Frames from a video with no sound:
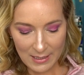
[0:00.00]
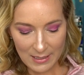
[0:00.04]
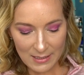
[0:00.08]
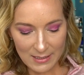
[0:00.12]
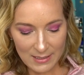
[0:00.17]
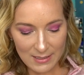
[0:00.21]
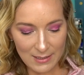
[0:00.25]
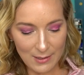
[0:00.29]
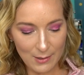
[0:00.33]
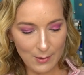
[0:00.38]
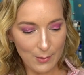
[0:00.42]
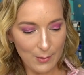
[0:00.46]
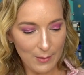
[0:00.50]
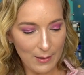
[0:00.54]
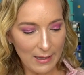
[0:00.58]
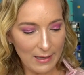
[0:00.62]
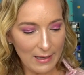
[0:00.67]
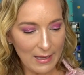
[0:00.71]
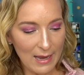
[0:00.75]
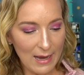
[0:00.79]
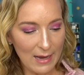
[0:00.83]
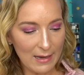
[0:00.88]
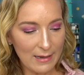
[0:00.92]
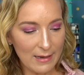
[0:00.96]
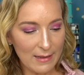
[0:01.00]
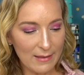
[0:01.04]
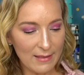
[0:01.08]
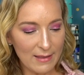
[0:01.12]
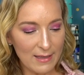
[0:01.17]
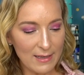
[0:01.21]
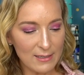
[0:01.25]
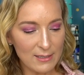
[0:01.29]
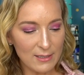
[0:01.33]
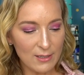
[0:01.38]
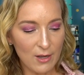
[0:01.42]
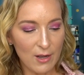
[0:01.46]
So again,
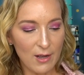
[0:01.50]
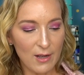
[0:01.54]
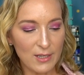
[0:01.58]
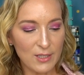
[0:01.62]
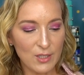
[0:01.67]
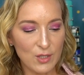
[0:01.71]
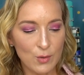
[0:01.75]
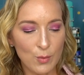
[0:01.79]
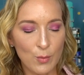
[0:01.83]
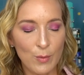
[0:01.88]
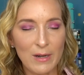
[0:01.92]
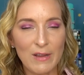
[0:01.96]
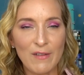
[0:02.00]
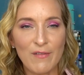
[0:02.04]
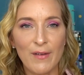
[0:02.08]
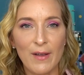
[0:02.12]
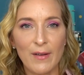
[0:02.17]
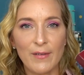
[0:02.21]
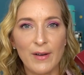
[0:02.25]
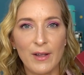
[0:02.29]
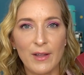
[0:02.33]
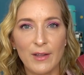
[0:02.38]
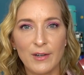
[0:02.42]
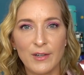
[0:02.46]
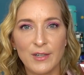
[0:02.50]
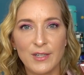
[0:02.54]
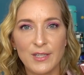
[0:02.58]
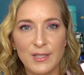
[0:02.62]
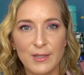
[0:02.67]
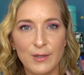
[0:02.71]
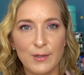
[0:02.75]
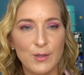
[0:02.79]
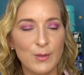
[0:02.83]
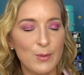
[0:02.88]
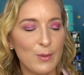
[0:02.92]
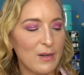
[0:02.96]
these cost $25.
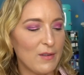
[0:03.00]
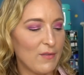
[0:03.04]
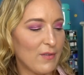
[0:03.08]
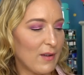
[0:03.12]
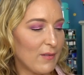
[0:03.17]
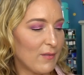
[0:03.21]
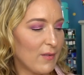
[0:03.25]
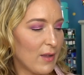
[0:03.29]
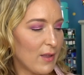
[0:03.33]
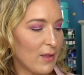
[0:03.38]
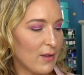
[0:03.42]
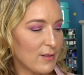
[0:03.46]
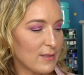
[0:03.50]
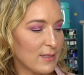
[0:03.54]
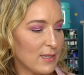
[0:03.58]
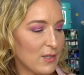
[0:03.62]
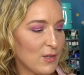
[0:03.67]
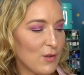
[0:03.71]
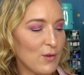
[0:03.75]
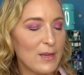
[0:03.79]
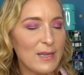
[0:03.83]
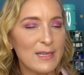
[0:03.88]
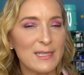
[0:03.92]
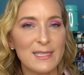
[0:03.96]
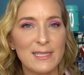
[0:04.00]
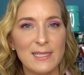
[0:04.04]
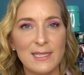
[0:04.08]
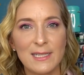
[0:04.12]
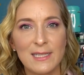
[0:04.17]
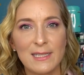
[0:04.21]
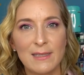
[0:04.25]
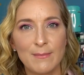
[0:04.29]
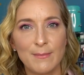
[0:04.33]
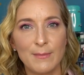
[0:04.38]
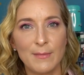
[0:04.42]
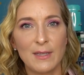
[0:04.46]
So $25 and you get
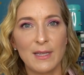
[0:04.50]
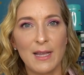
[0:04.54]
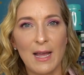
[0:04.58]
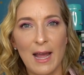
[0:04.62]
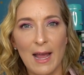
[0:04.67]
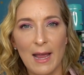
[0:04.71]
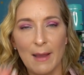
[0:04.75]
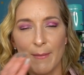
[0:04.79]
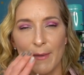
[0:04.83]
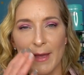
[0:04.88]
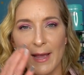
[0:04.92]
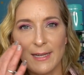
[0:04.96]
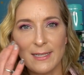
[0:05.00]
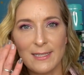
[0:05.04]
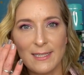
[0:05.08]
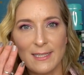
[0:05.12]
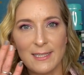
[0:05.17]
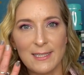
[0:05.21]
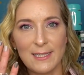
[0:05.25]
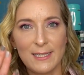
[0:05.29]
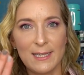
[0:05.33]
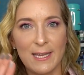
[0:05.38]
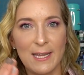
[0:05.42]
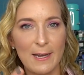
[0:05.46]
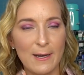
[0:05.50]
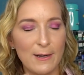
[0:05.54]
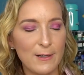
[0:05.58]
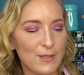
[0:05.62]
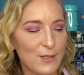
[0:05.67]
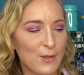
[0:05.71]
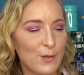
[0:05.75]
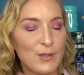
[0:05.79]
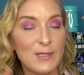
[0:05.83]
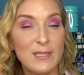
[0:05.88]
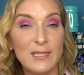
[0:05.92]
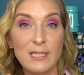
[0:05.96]
six eye masks in here,
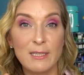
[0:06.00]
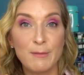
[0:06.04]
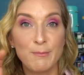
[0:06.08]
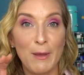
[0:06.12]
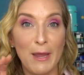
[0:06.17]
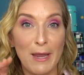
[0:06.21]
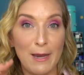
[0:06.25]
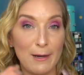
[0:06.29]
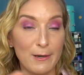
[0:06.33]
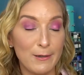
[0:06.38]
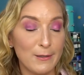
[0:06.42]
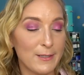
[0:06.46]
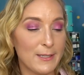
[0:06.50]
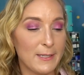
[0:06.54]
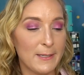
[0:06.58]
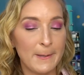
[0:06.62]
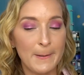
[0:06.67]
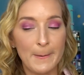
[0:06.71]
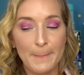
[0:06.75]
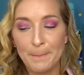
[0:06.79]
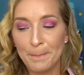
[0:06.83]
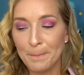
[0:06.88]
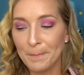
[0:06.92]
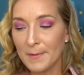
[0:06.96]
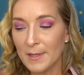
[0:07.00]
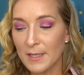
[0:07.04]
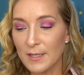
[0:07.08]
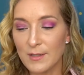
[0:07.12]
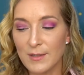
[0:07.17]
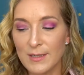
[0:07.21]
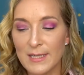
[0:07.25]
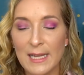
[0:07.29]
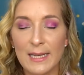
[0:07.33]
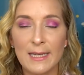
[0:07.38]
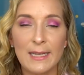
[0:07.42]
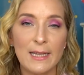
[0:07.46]
so six pairs.
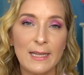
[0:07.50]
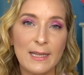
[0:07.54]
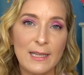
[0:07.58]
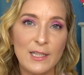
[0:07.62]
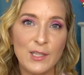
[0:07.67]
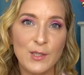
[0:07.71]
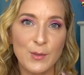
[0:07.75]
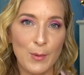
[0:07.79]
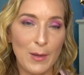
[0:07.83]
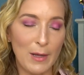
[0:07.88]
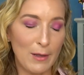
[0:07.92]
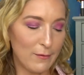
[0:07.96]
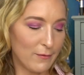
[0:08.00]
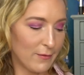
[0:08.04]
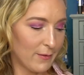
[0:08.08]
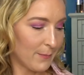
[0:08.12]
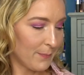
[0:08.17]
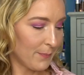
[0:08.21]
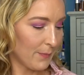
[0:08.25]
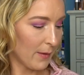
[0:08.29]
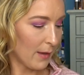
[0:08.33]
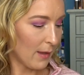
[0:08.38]
So technically 12.